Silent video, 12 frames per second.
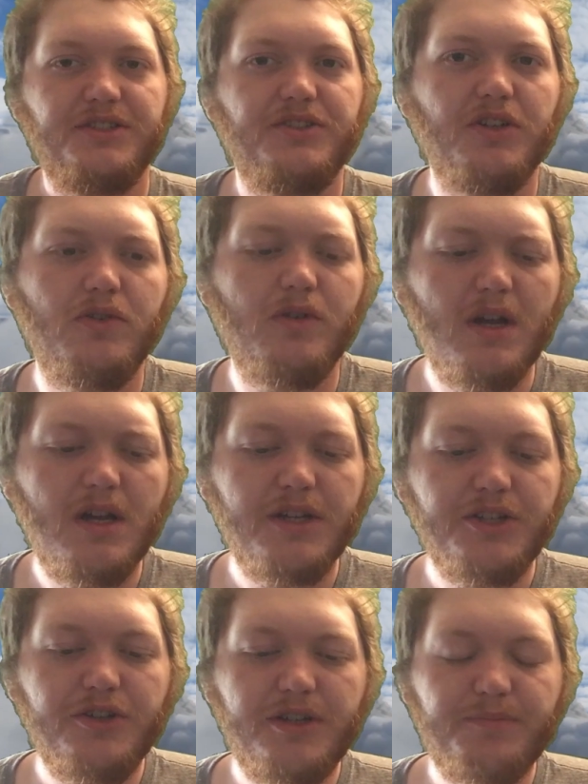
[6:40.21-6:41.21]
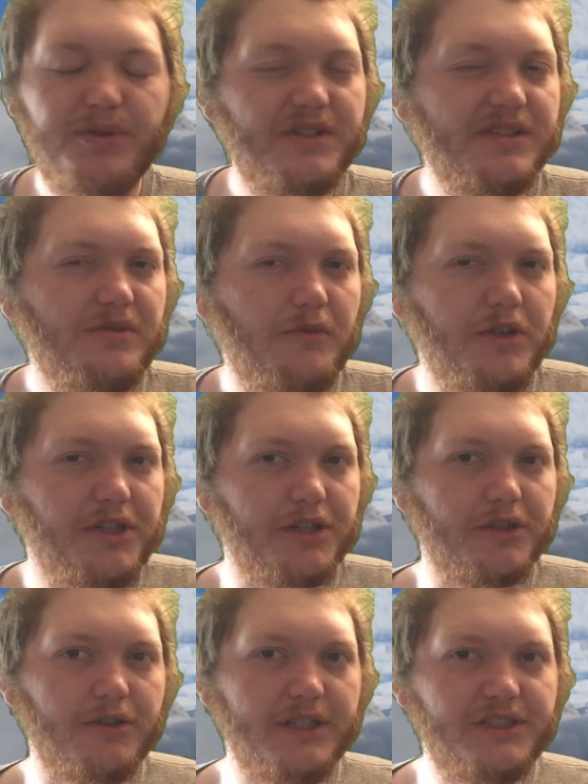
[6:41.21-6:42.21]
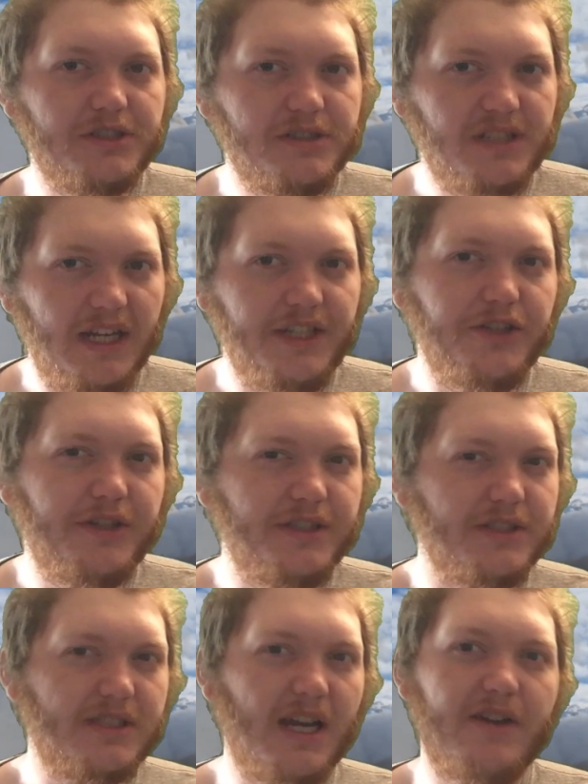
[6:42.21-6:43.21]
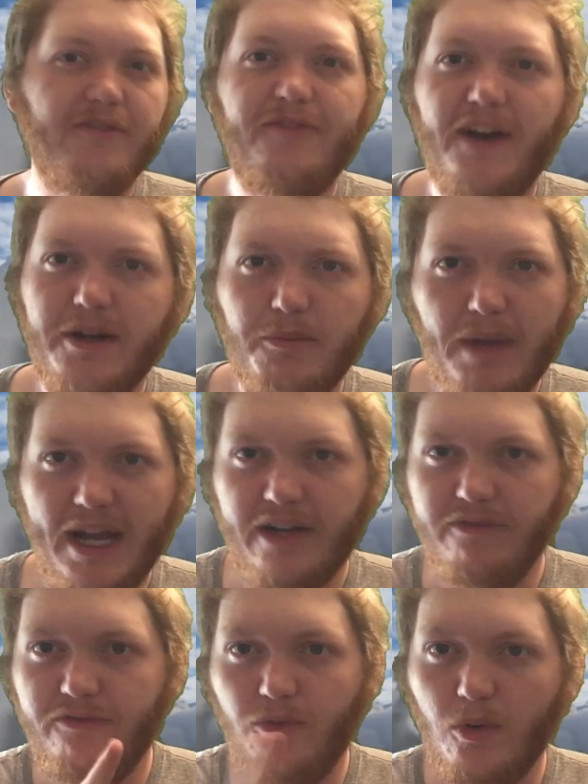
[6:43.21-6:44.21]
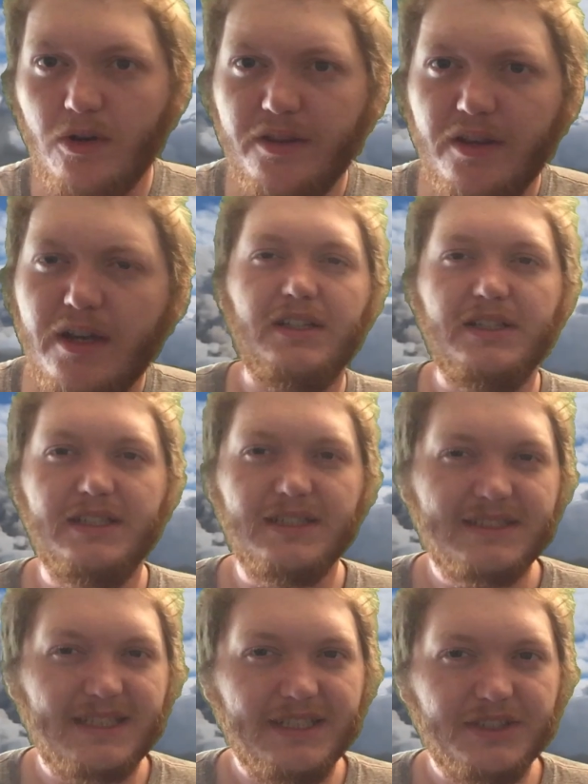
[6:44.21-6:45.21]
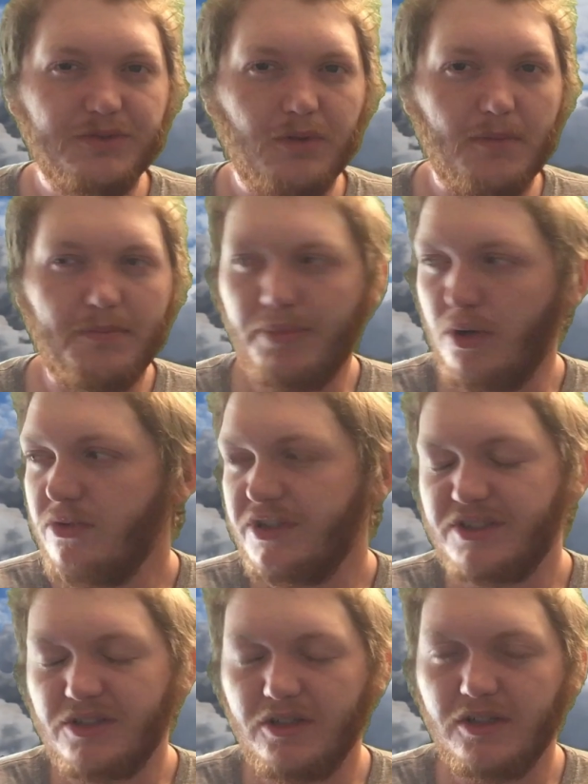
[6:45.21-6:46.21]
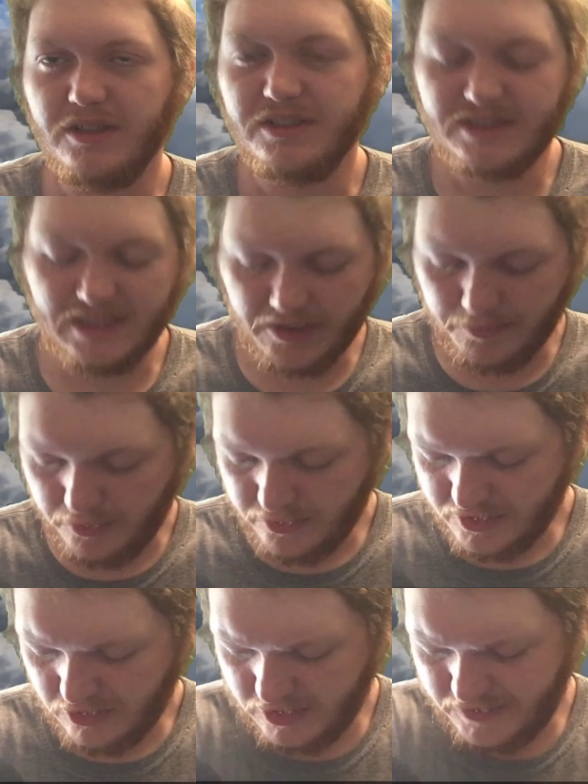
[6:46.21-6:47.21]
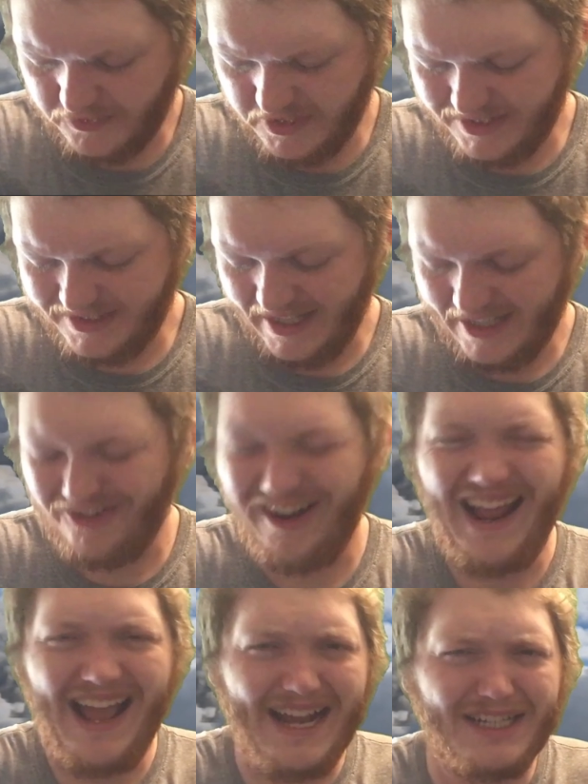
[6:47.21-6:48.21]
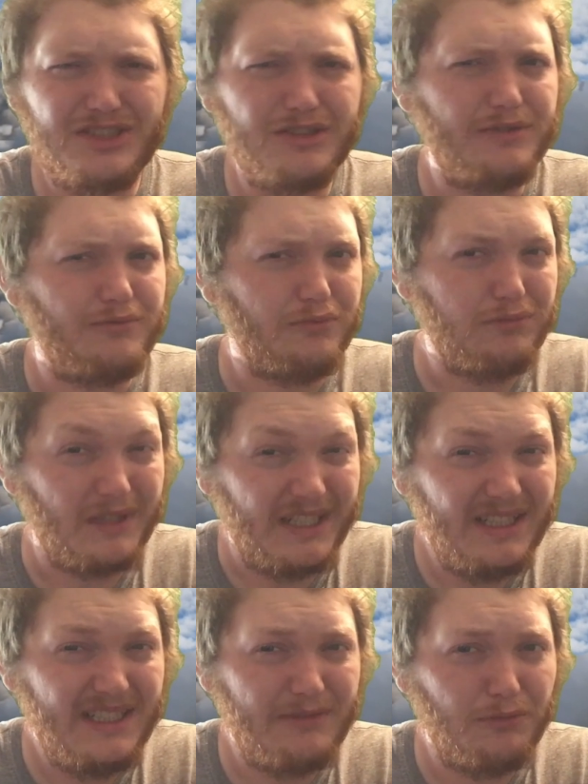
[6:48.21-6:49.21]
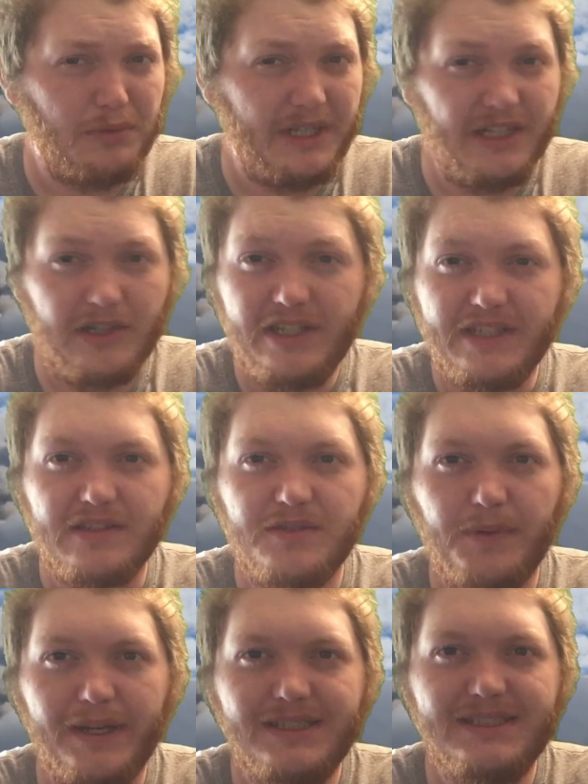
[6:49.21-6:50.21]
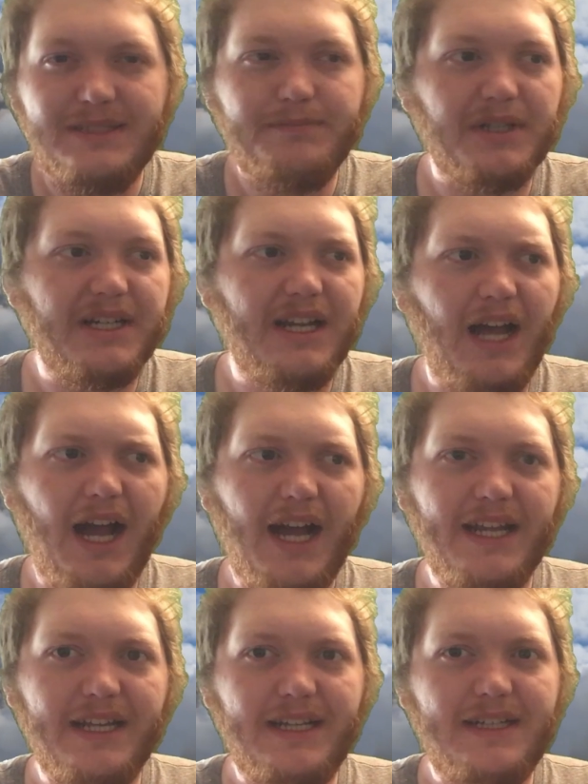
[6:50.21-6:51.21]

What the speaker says: So you can put this on one of your creatures and you could just kind of fight them back and forth. Finally, let's get into our bonus cards. Now, the bonus cards for this deck are actually really weird and spicy, but I've